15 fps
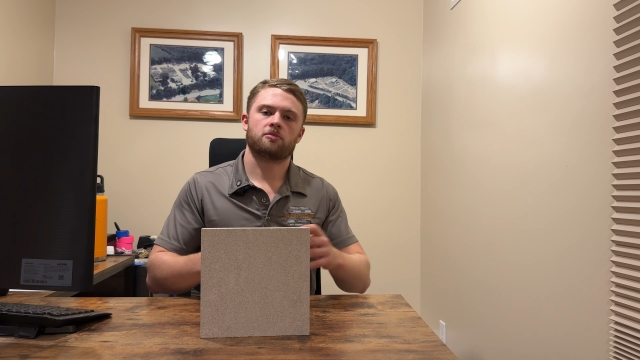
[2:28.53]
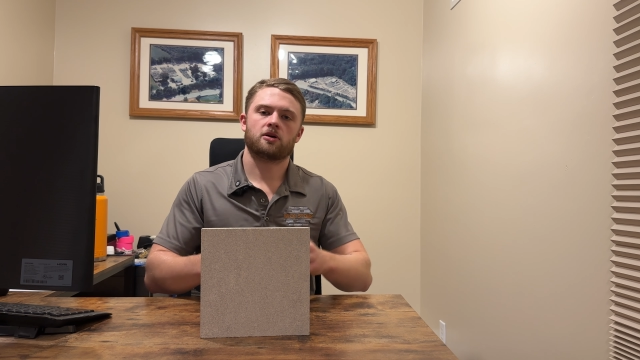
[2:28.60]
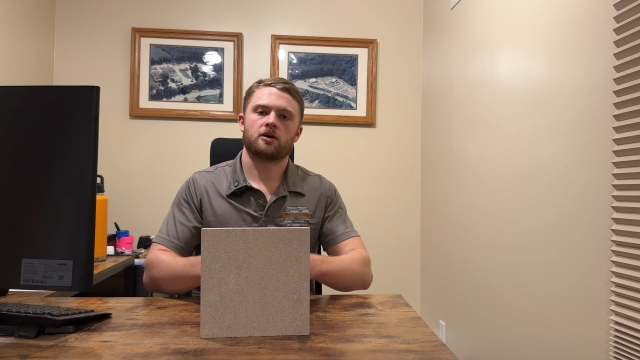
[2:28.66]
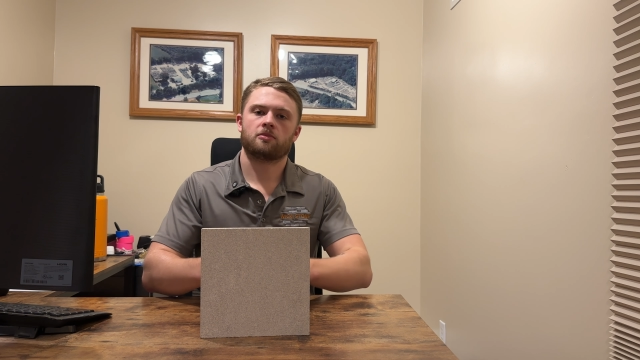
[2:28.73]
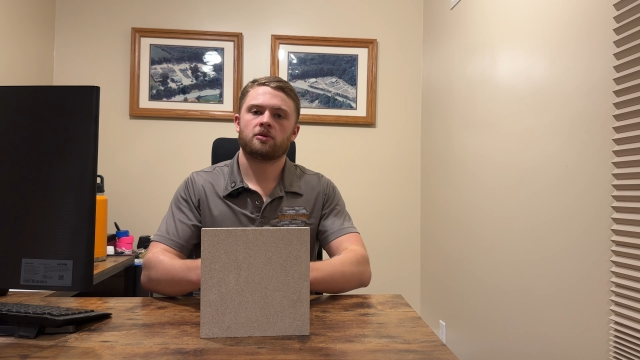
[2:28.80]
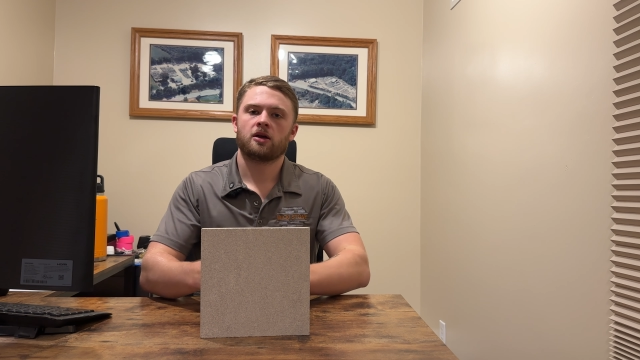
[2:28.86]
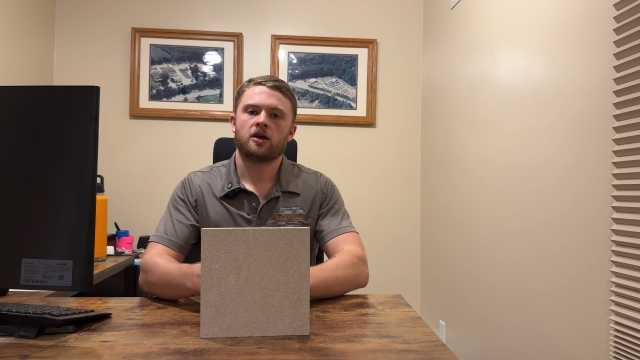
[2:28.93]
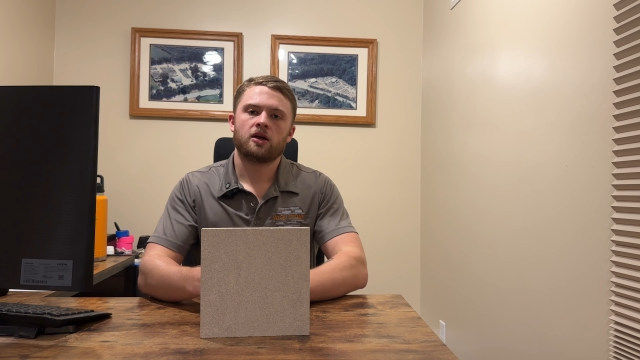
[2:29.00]

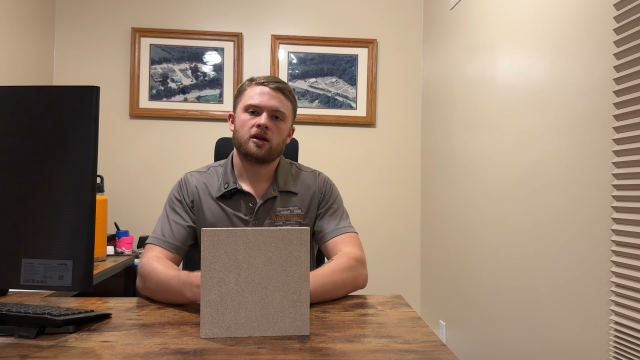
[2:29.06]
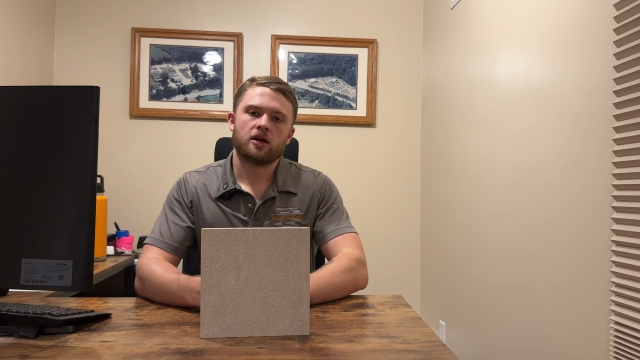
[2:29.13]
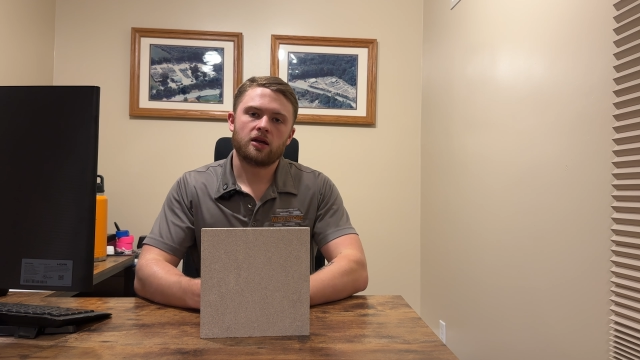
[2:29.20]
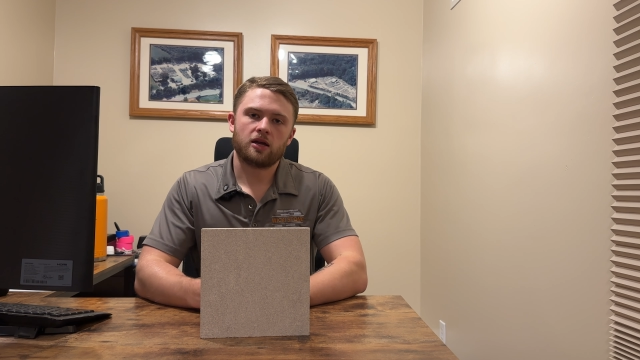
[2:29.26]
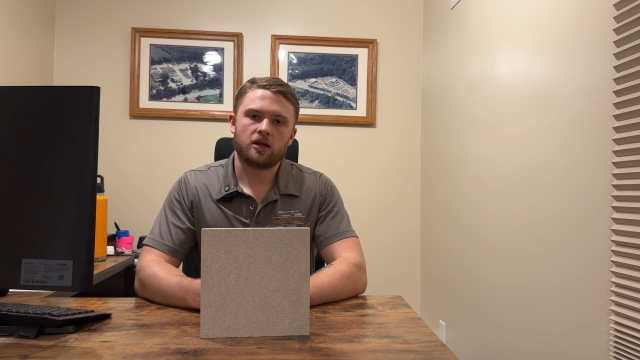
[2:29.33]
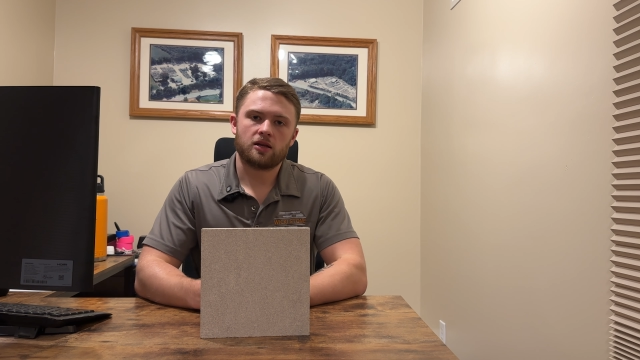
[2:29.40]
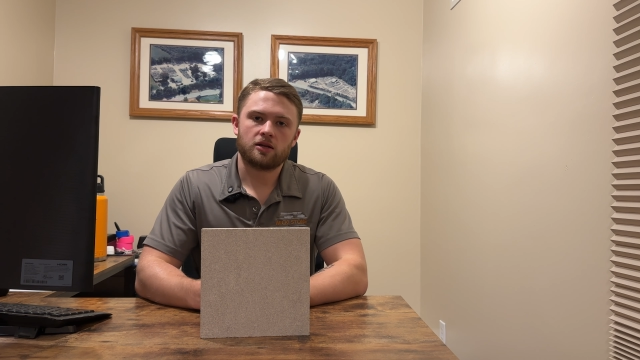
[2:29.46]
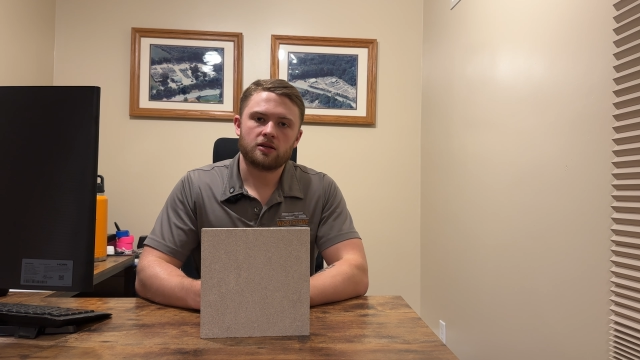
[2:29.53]
up
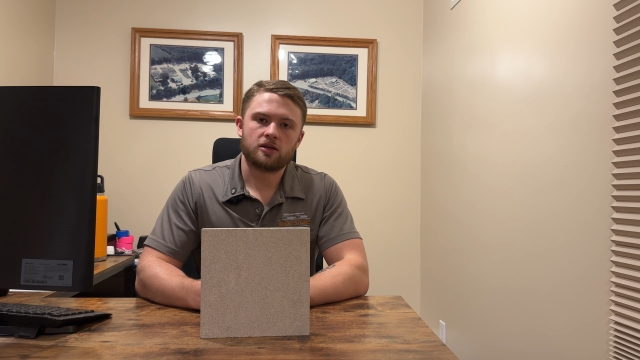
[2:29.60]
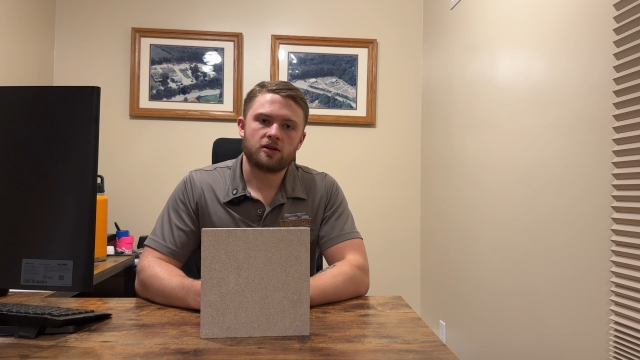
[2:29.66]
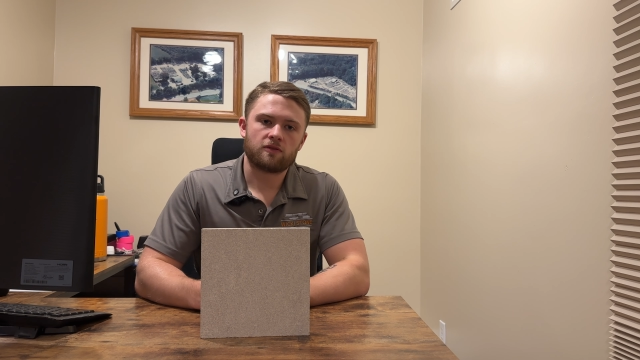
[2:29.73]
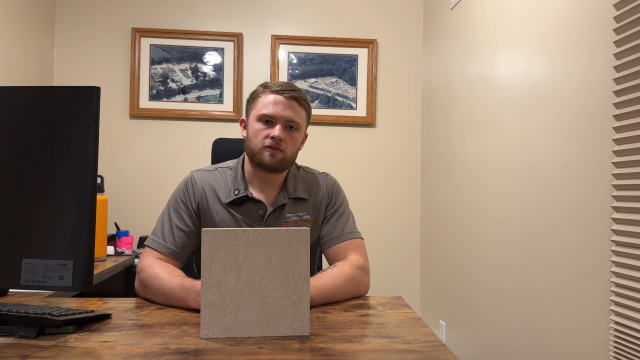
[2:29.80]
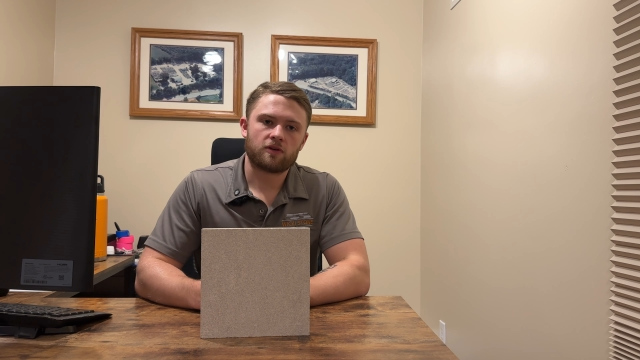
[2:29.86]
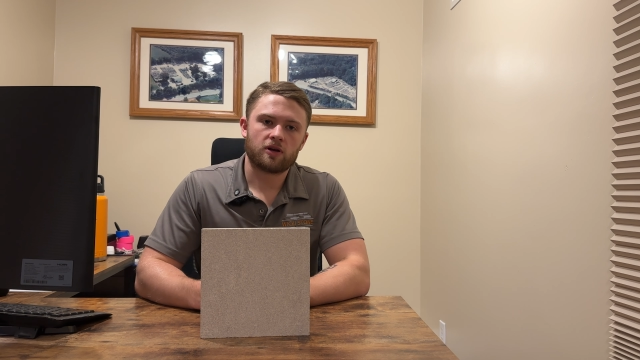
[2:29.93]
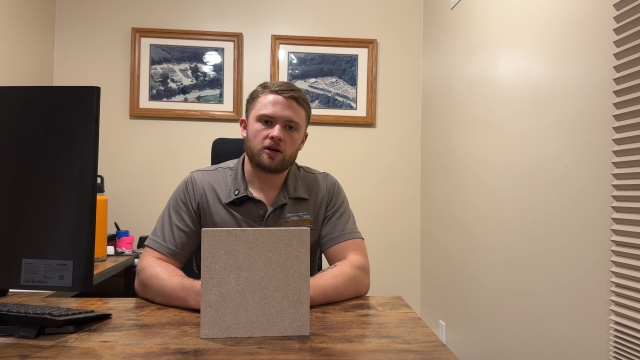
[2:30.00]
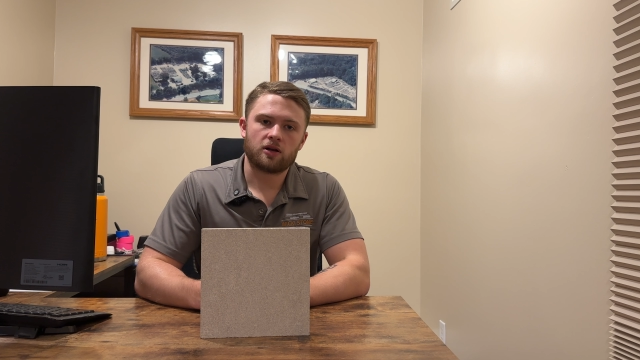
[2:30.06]
in
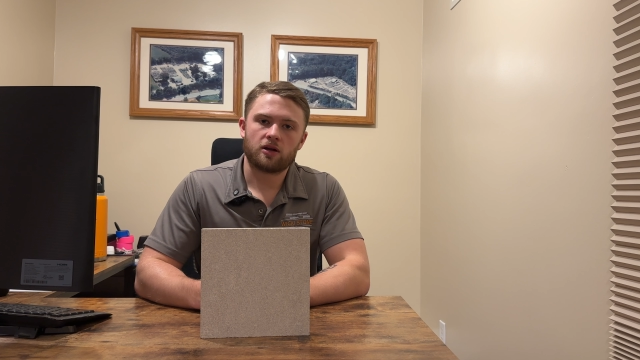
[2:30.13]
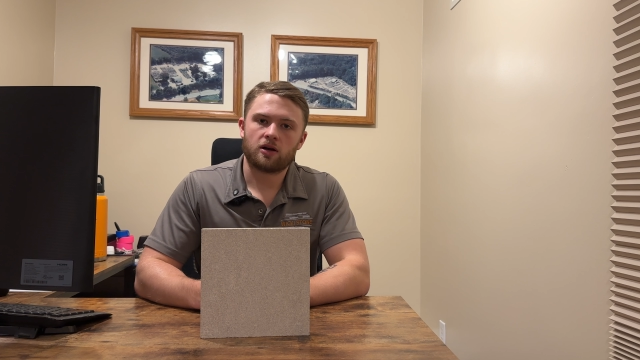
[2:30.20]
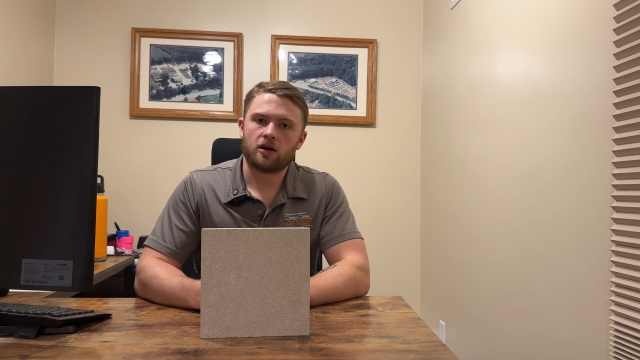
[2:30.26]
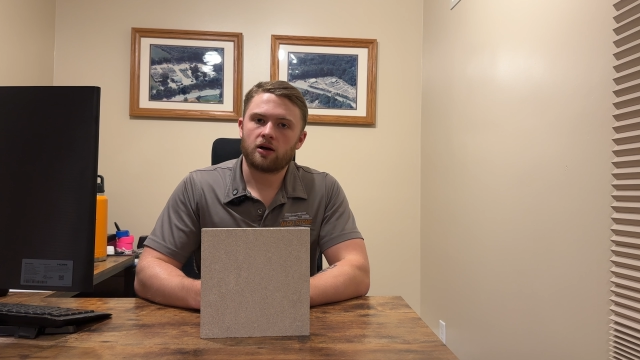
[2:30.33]
different